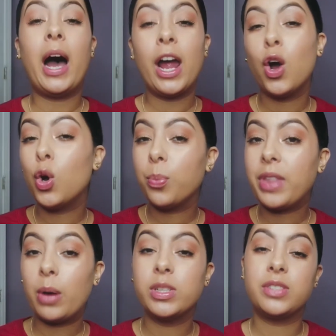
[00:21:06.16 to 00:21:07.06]
I hope
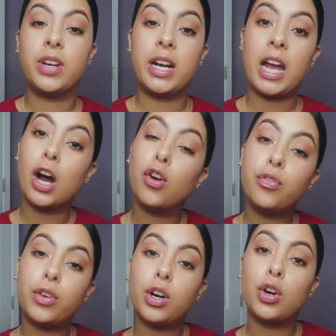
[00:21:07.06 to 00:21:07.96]
that was very
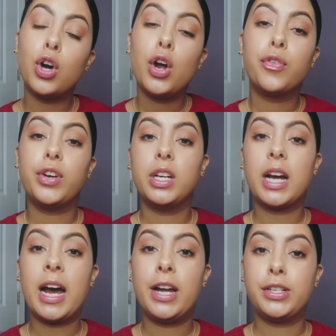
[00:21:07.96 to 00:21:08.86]
helpful for you
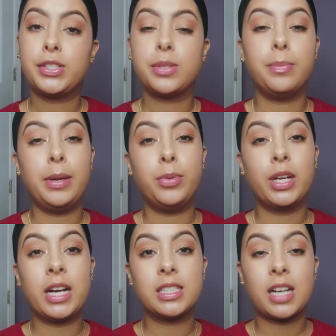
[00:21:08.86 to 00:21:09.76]
guys. Maybe you
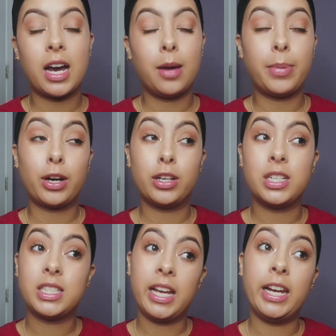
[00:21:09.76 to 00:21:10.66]
guys got a better
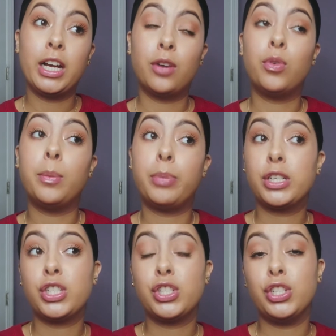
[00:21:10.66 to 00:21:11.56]
understanding of what
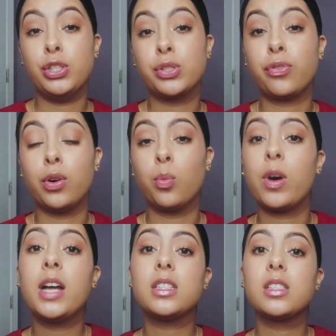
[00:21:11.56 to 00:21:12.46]
brushes to use for
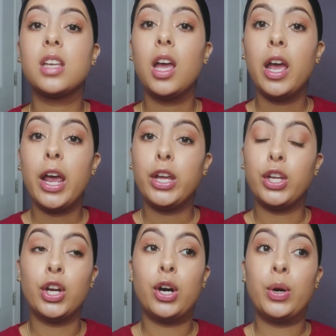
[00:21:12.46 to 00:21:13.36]
what.
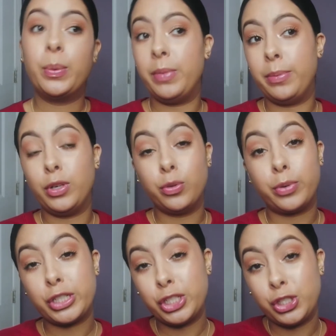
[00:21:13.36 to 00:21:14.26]
Maybe new
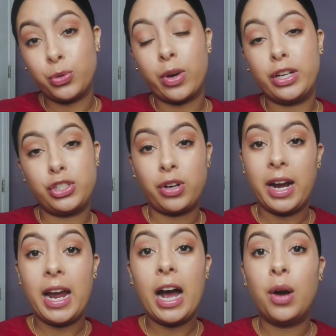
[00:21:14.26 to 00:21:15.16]
brushes you want to
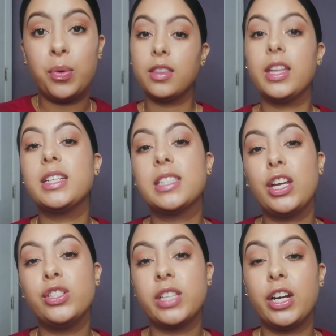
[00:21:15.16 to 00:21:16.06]
try out. Things
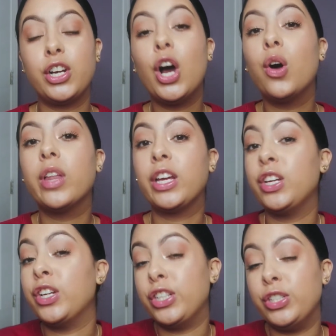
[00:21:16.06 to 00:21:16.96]
that you didn't know, like
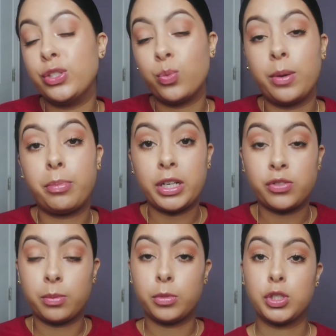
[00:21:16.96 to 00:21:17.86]
you can use one brush
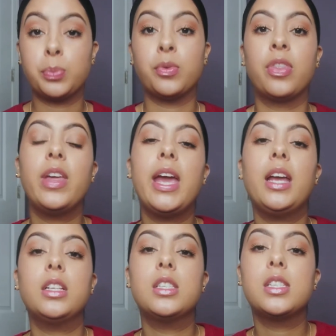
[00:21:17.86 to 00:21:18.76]
for multiple
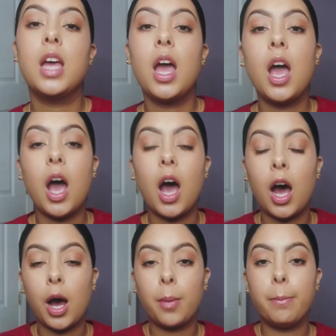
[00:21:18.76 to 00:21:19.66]
things.
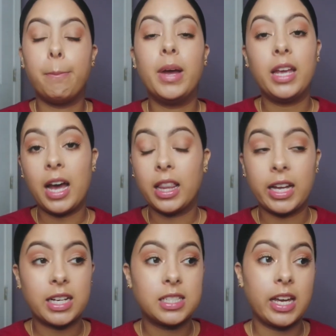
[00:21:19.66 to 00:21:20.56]
But yeah,
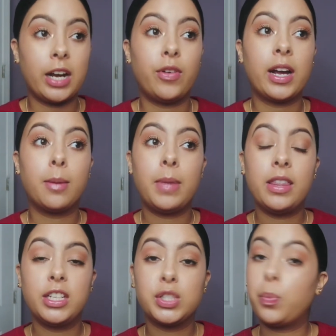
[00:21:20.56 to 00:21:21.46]
like I said, I
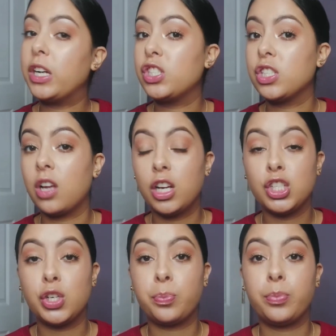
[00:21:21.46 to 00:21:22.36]
recommend these brushes
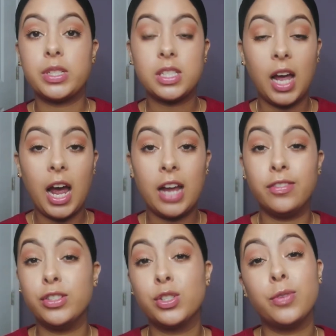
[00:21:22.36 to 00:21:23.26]
100%.
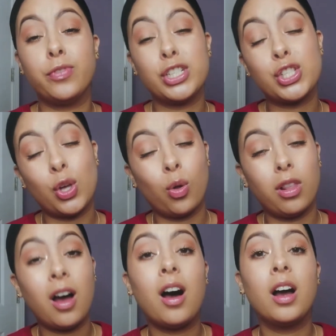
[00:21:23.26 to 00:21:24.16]
I've used them for so
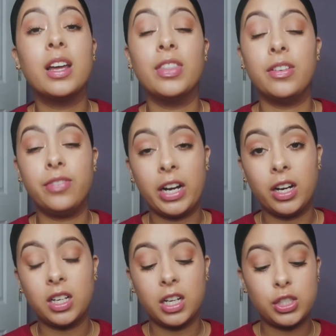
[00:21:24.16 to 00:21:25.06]
long and they're
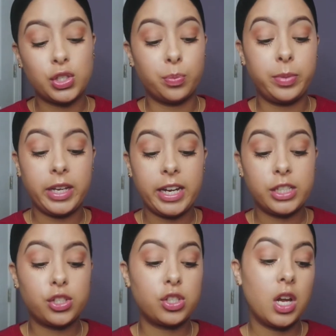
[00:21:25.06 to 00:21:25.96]
very good. So
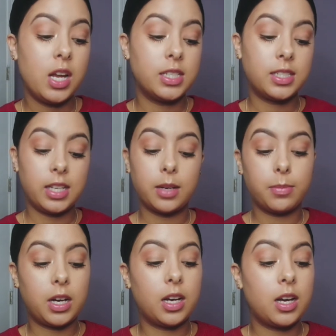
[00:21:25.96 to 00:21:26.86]
BH,
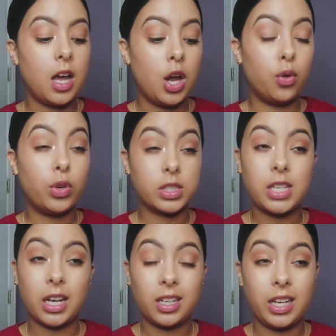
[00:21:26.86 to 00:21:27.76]
Sigma, Real
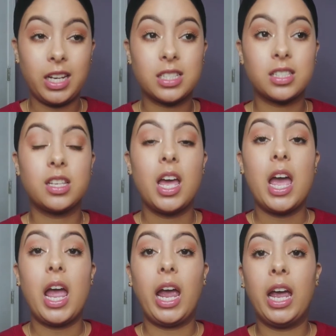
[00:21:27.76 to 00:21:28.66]
Techniques,
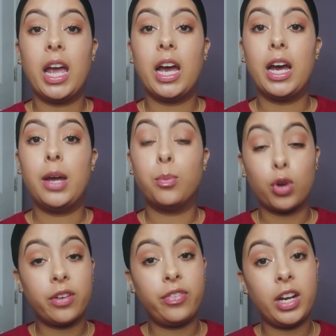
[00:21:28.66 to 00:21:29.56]
and
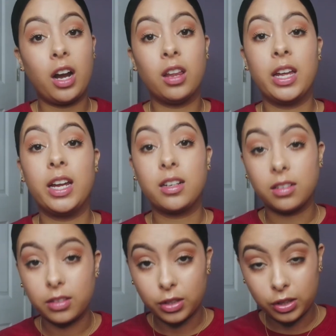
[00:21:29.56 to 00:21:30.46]
Morphe are like
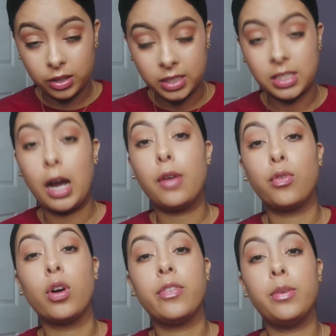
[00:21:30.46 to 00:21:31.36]
the top
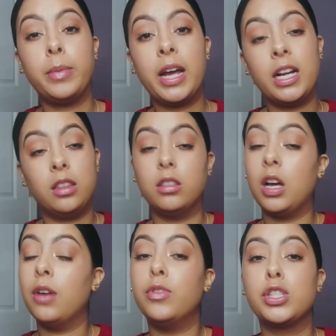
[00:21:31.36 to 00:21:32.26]
4 for me. I
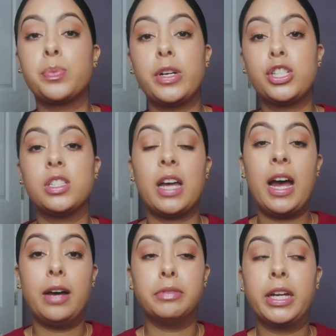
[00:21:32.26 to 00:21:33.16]
love those brushes. I
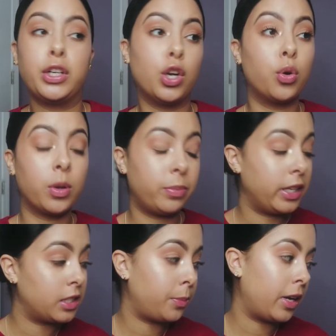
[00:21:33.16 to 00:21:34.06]
have like no
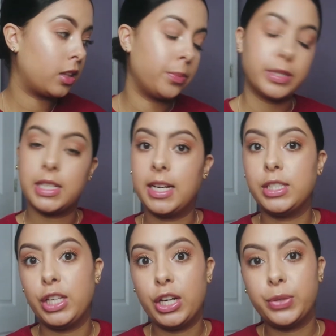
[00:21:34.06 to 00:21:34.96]
complaints about them besides,